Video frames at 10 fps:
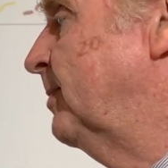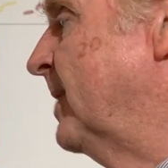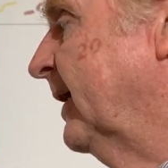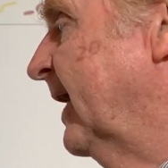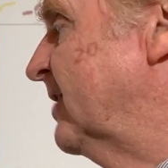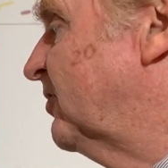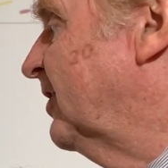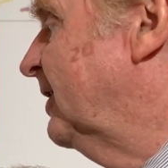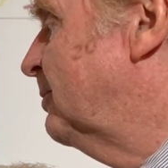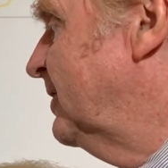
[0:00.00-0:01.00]
against the
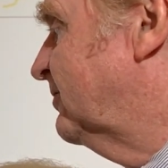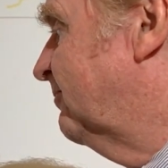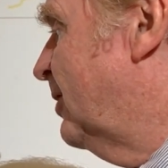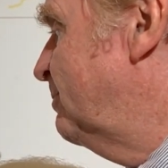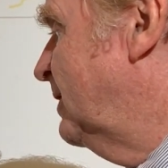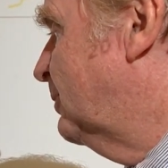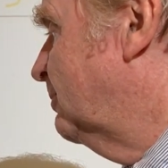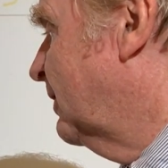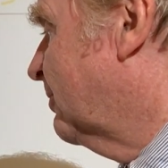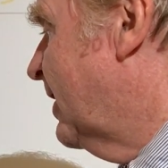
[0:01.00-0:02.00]
liberties of one people
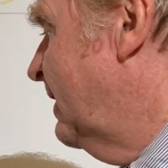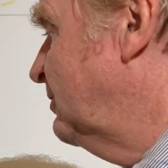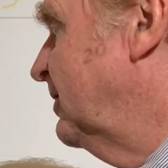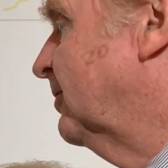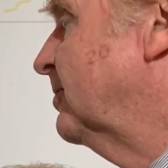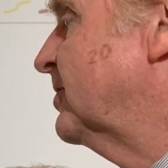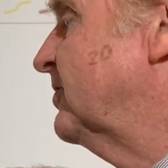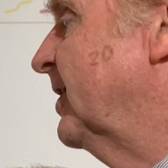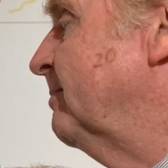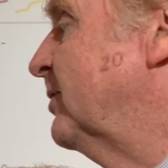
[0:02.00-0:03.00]
with crimes he
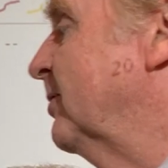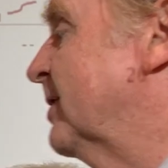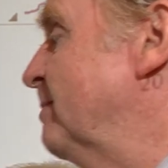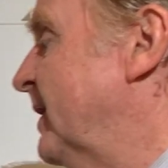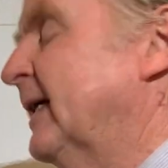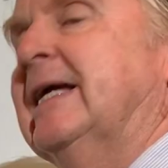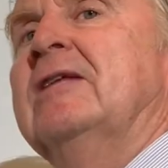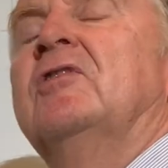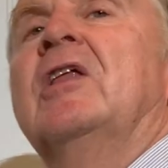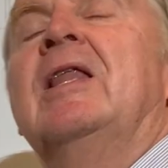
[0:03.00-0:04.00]
urges them to commit
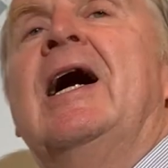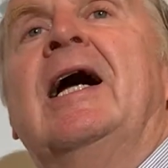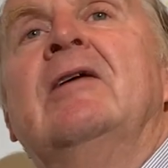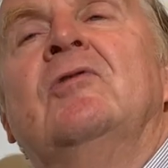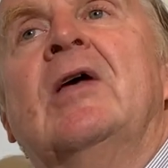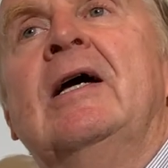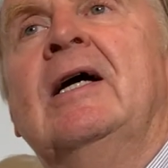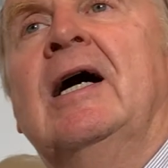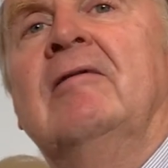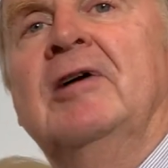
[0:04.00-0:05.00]
against the lives
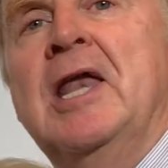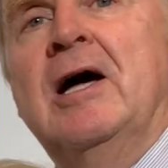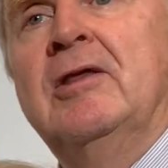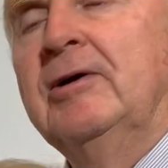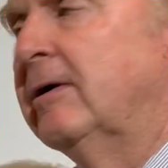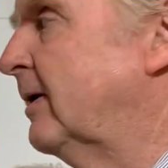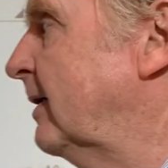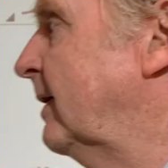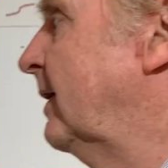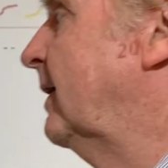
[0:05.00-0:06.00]
of another.
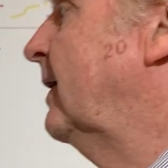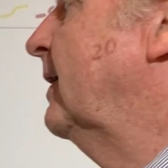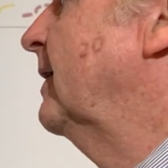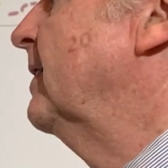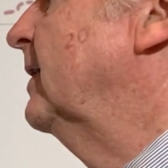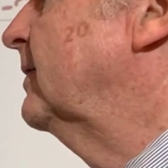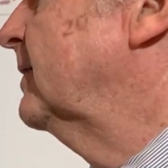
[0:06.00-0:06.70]
That